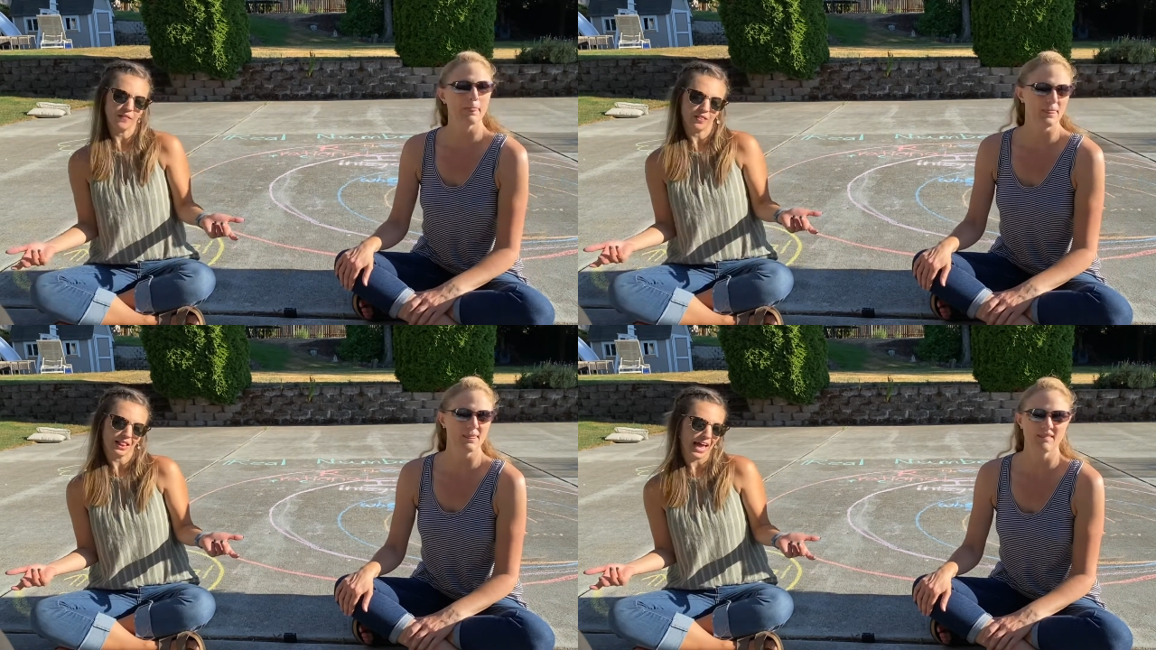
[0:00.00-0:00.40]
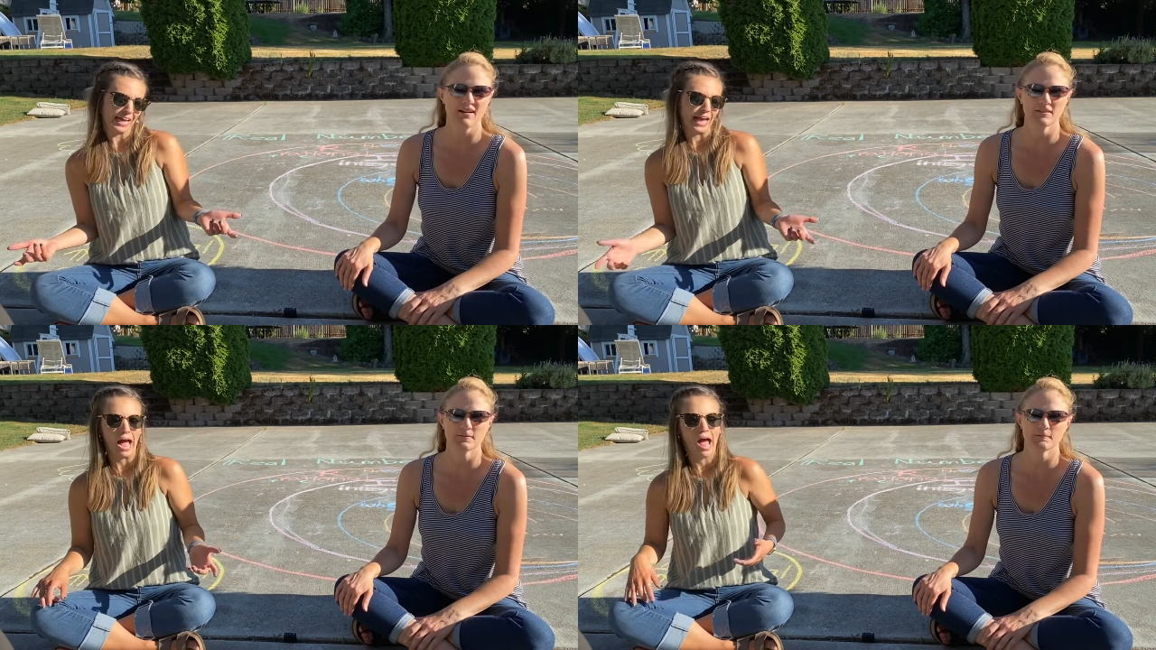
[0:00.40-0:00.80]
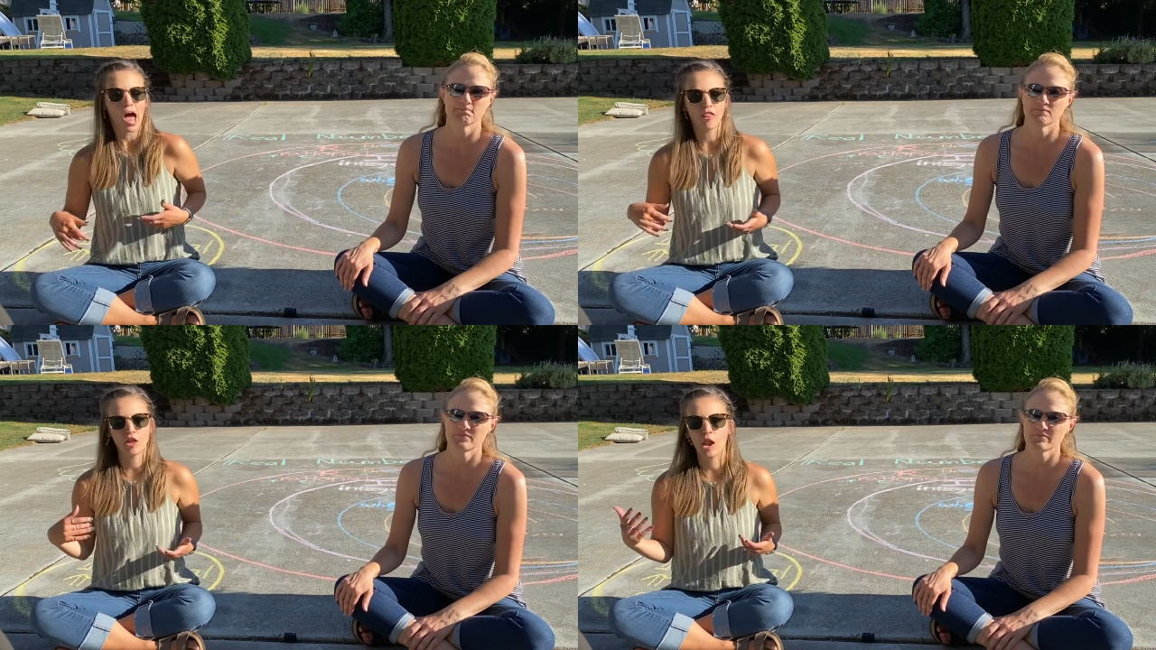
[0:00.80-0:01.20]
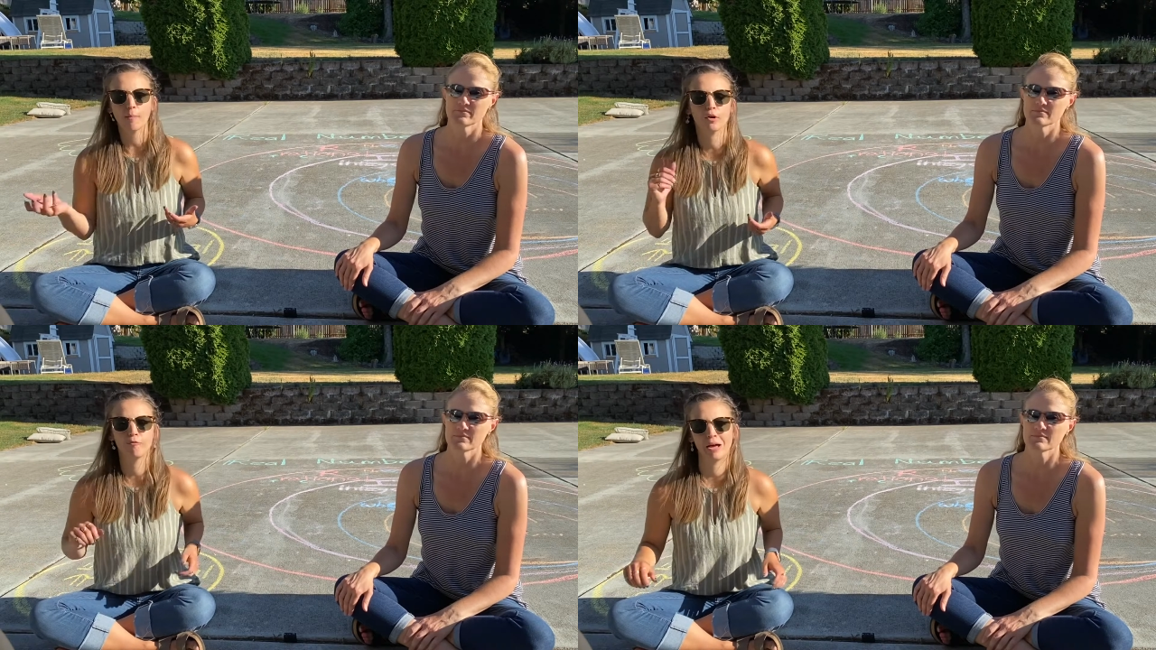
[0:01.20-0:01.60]
Speaker 1: like the
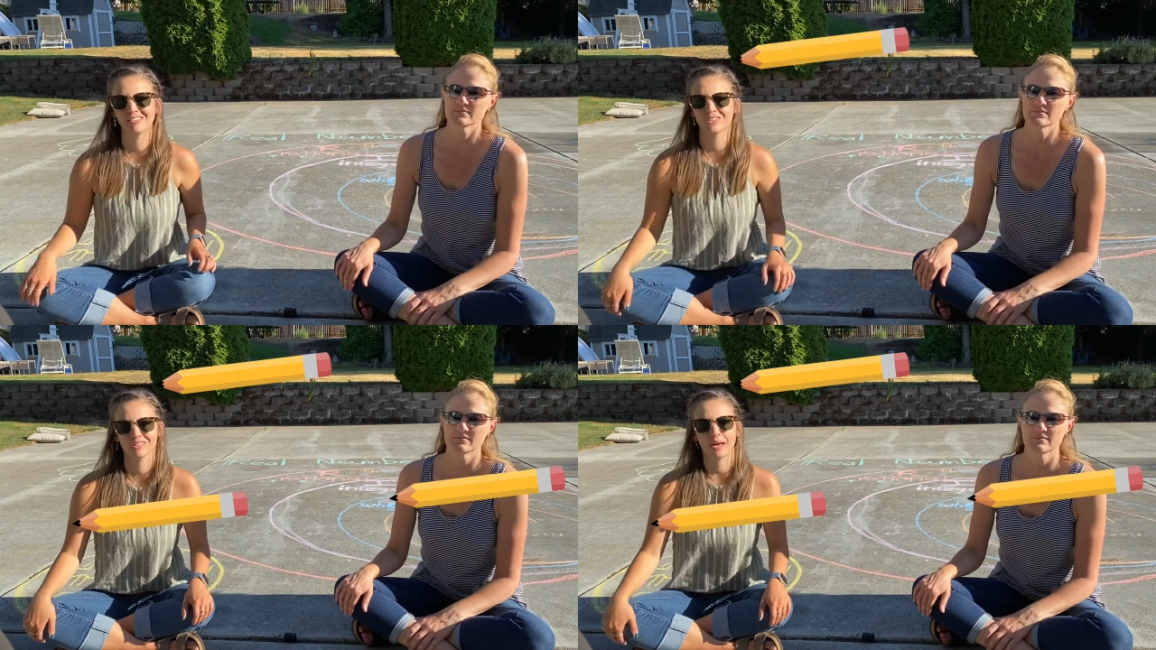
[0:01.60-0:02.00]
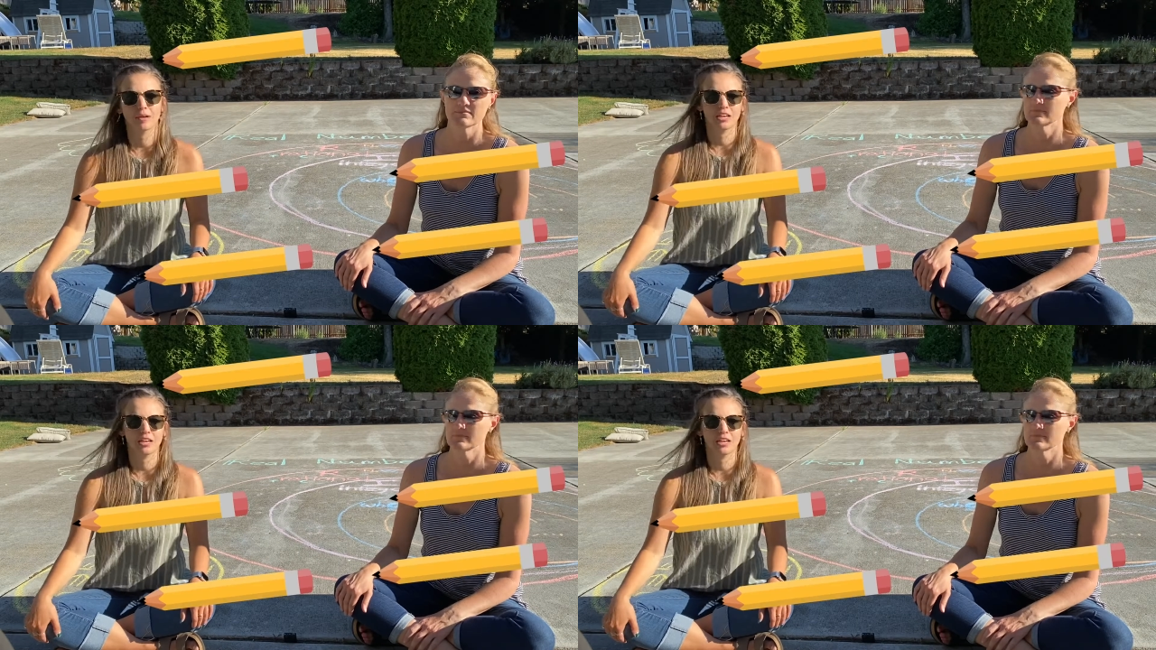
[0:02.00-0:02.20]
number of pencils I'm going